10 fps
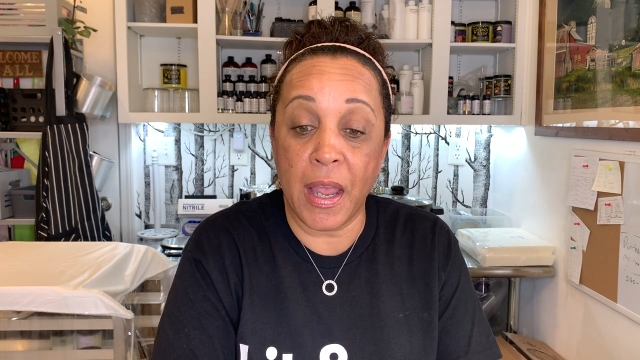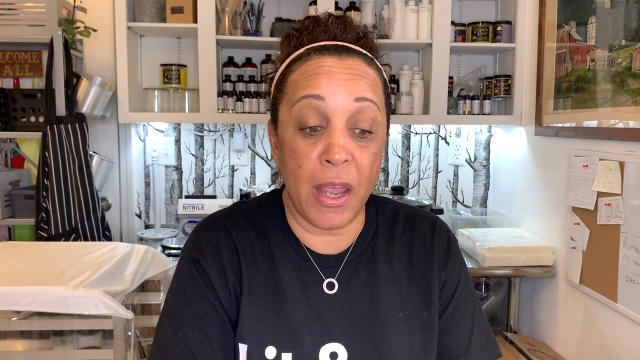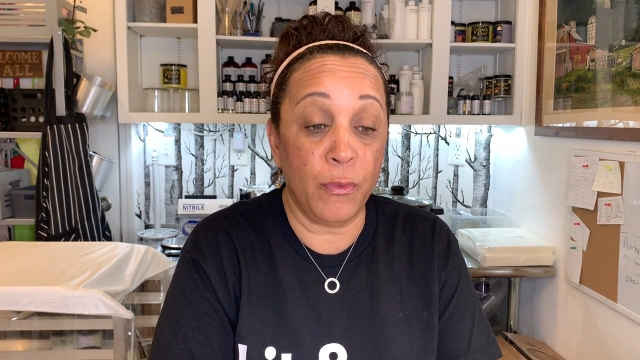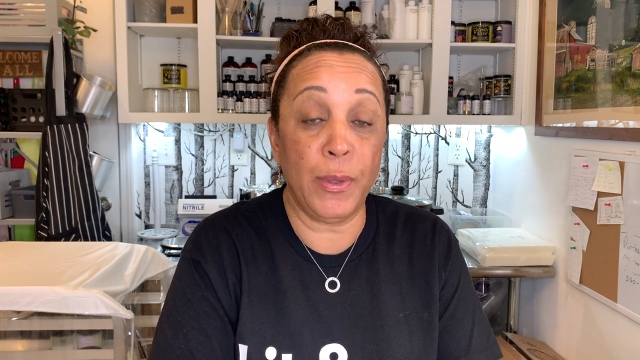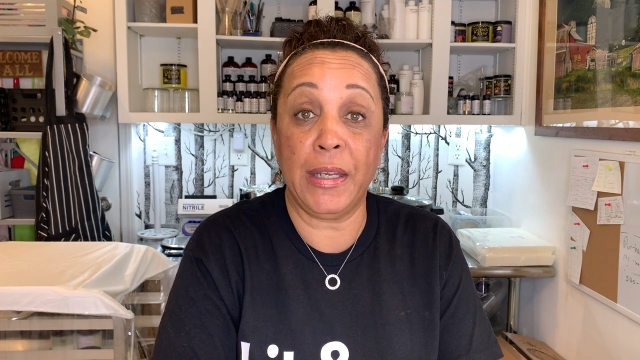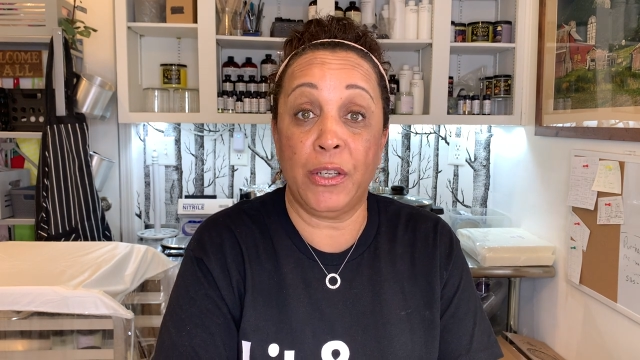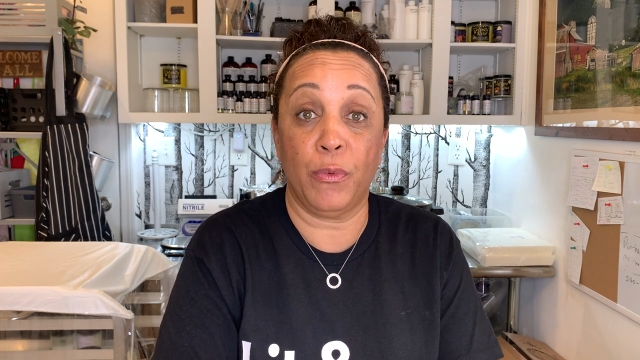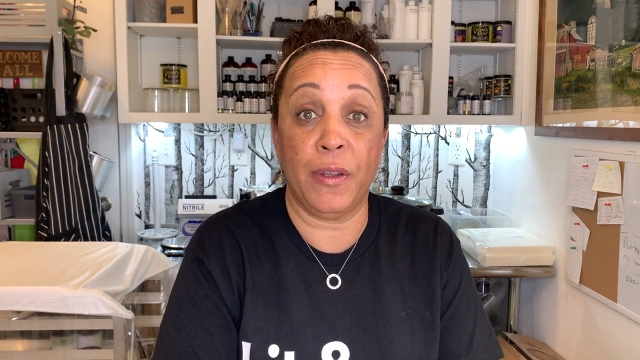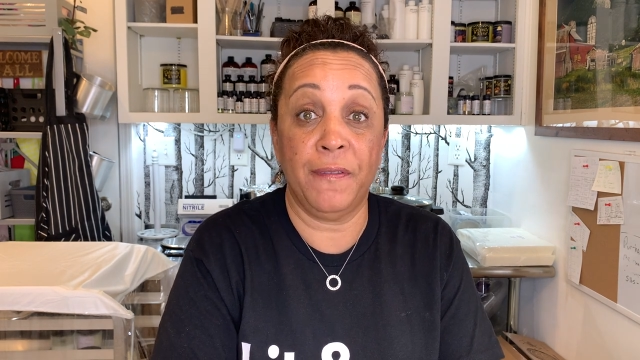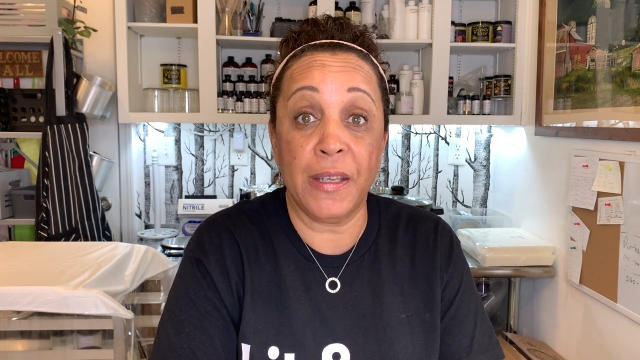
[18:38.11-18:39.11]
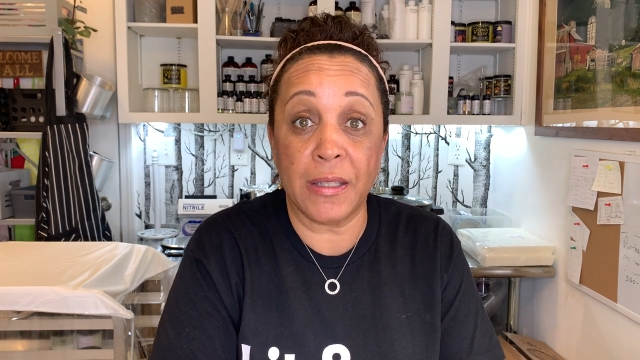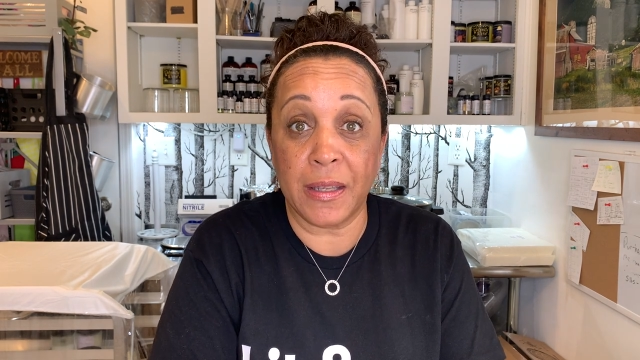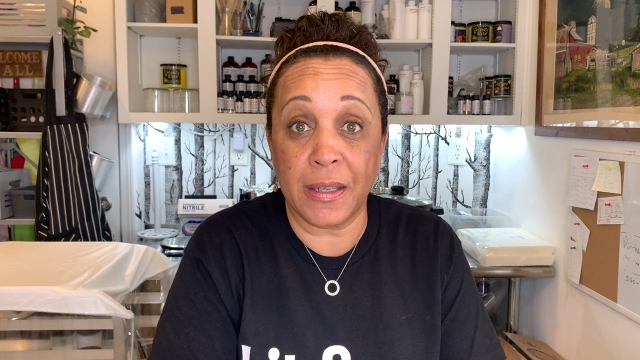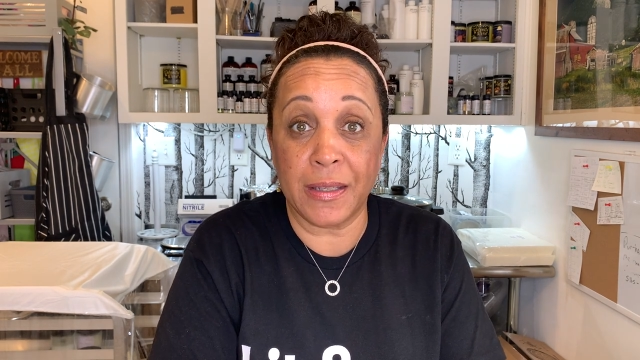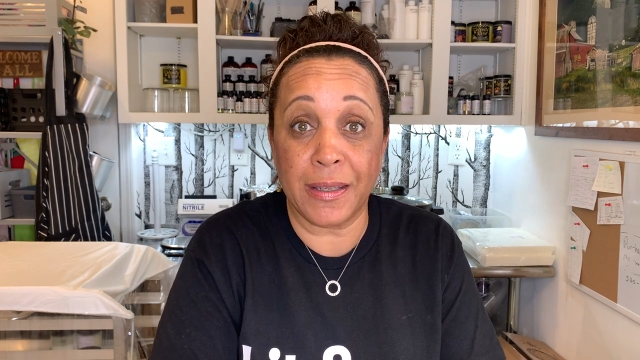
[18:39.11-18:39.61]
If we need to
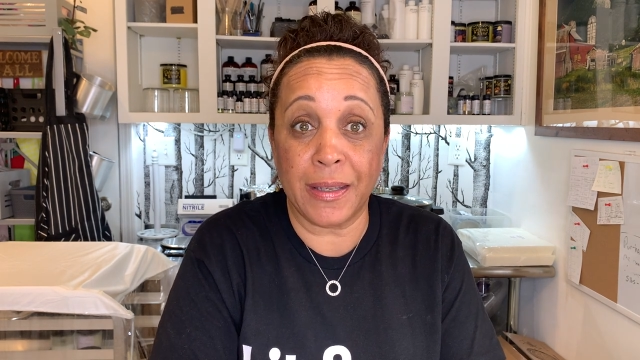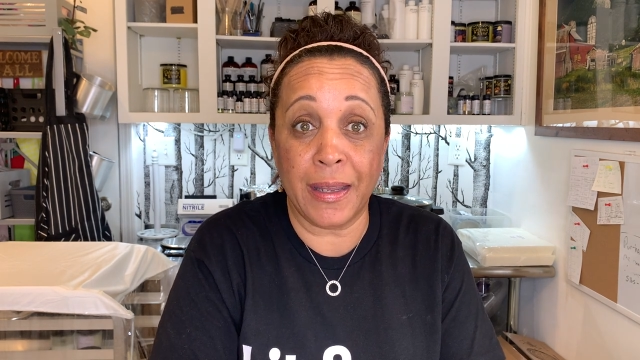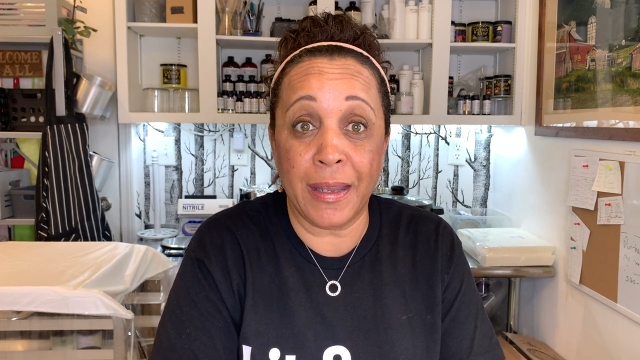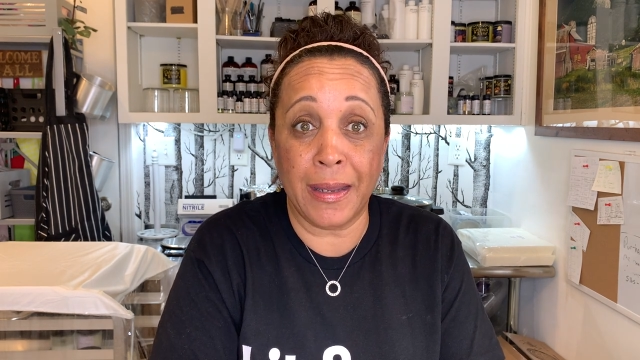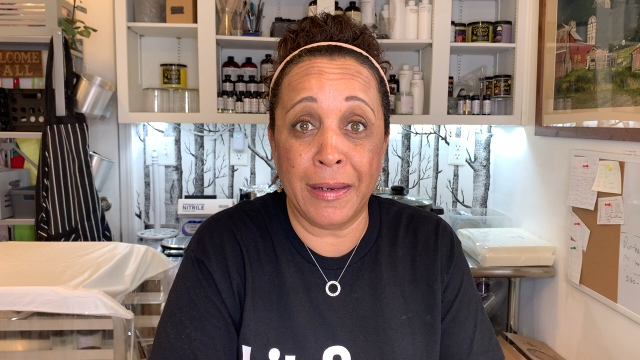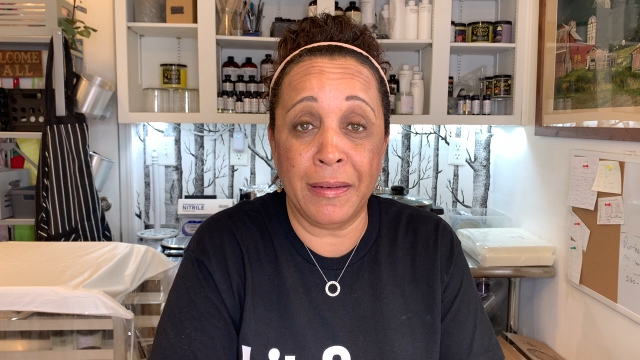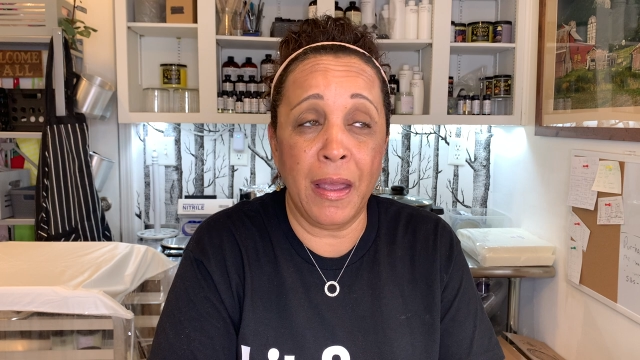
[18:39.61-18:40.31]
revisit this again,